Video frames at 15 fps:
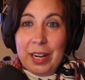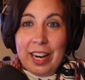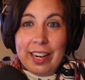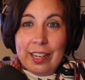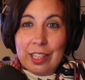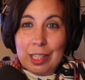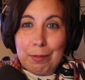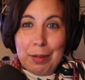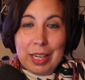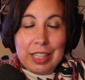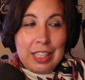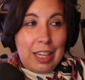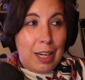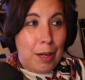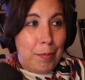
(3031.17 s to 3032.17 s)
I just
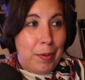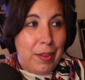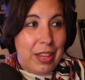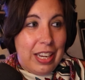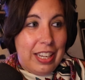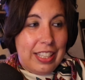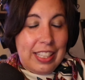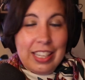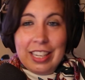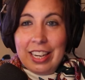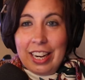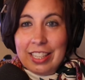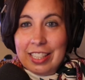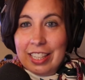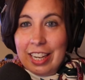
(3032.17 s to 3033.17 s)
picked up this
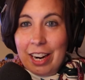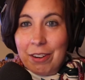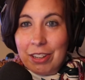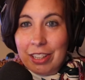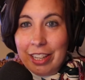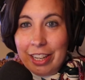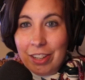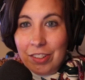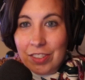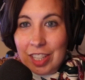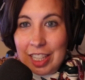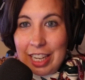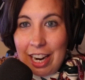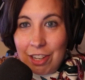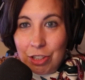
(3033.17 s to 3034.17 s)
19-hour layover
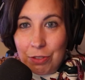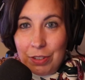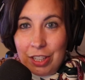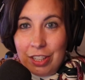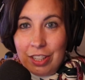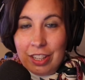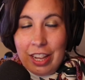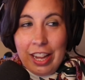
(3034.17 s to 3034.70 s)
in Nashville,